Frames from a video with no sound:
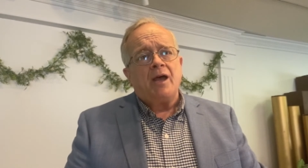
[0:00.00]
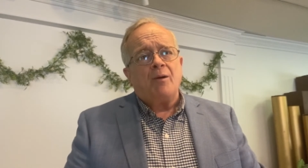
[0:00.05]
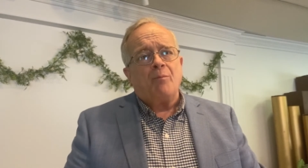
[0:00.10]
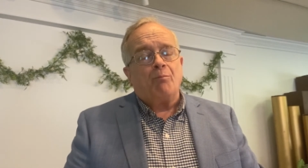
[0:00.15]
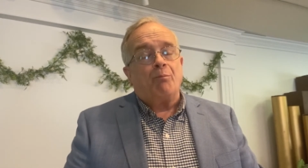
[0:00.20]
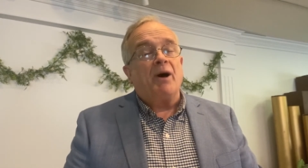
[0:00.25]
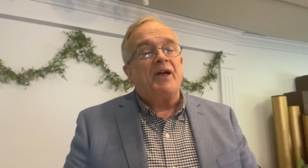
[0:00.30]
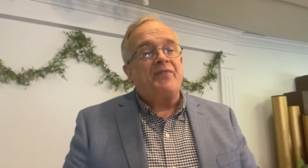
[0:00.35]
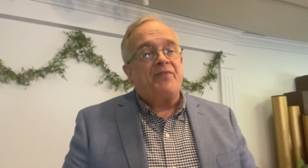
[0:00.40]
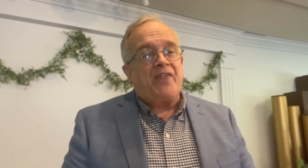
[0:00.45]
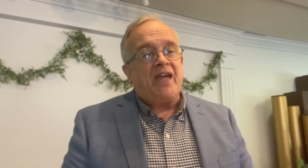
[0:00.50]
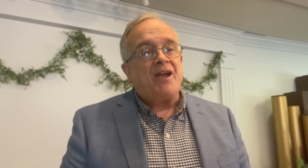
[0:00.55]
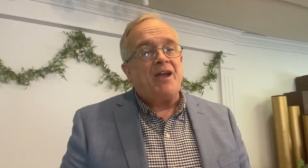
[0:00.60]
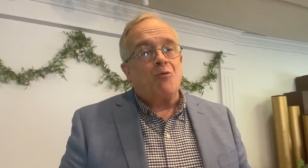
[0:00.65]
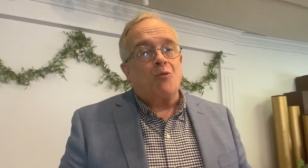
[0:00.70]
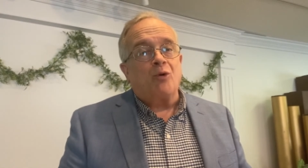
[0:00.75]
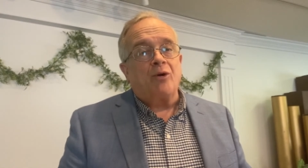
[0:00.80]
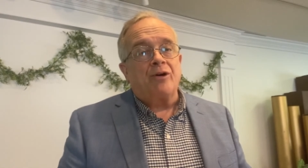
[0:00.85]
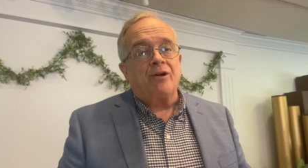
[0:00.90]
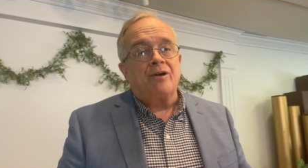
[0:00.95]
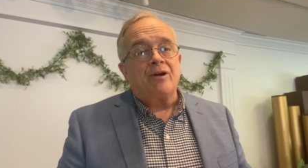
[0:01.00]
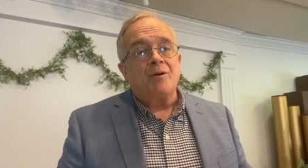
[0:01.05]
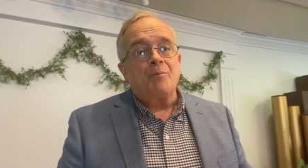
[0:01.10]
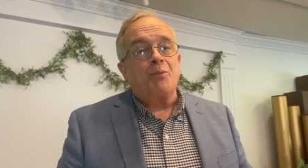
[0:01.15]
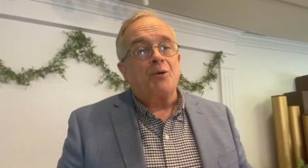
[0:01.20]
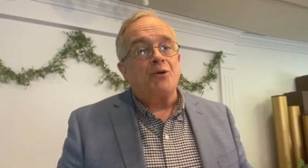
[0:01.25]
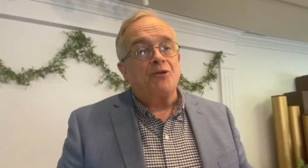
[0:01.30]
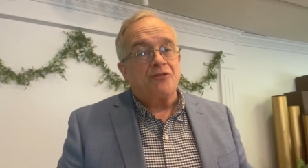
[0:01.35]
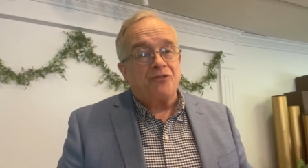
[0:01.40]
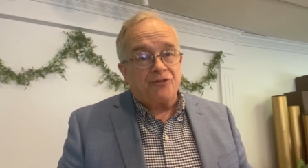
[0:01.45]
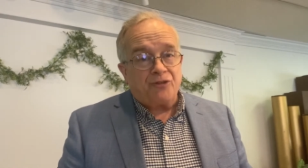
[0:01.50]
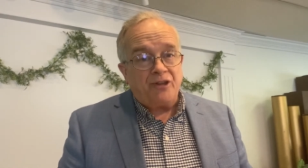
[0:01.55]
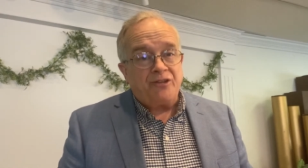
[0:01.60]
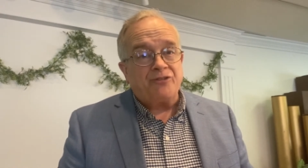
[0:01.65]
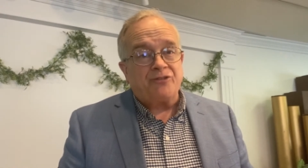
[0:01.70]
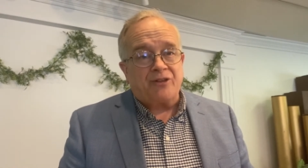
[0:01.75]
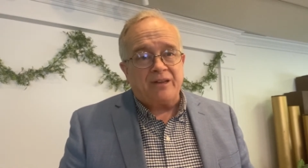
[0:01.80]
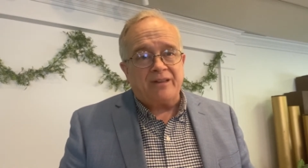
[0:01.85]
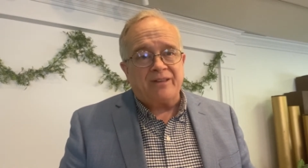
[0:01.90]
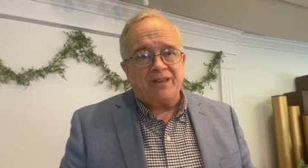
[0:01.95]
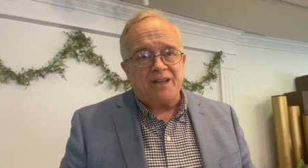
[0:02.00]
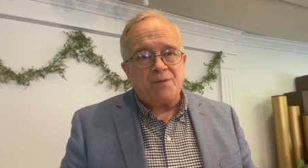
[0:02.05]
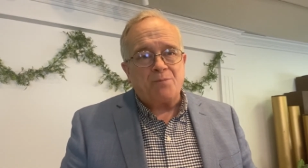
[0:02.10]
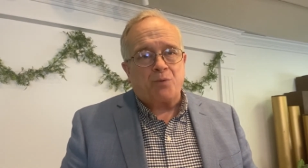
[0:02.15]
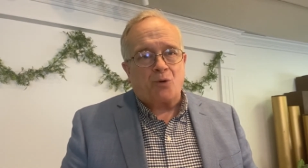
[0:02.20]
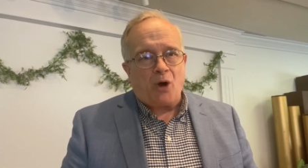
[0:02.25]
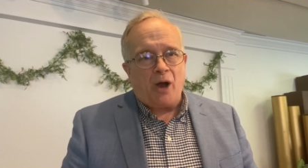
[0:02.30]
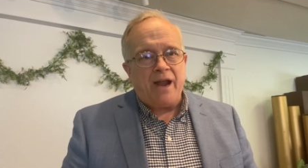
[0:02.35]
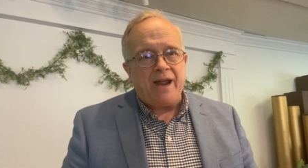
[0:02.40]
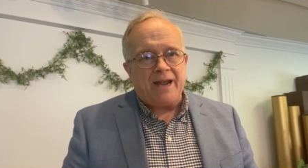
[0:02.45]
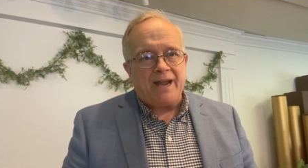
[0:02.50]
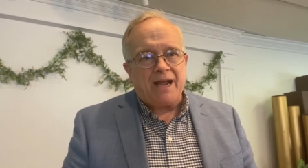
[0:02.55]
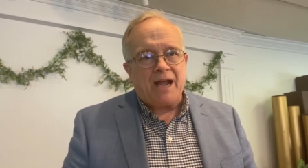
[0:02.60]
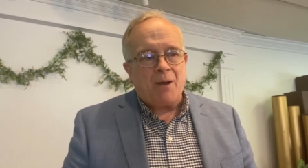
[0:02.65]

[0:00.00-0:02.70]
But they were persistently praying